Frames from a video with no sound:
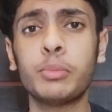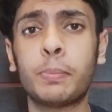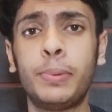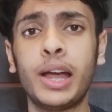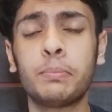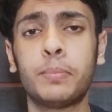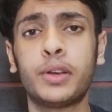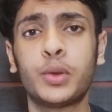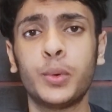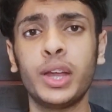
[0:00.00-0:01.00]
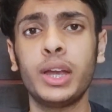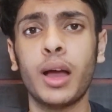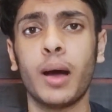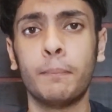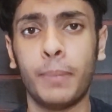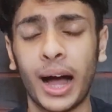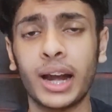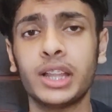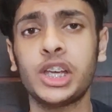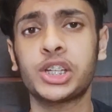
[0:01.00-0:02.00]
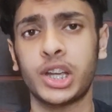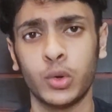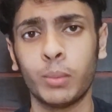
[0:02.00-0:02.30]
will be played between Bangladesh and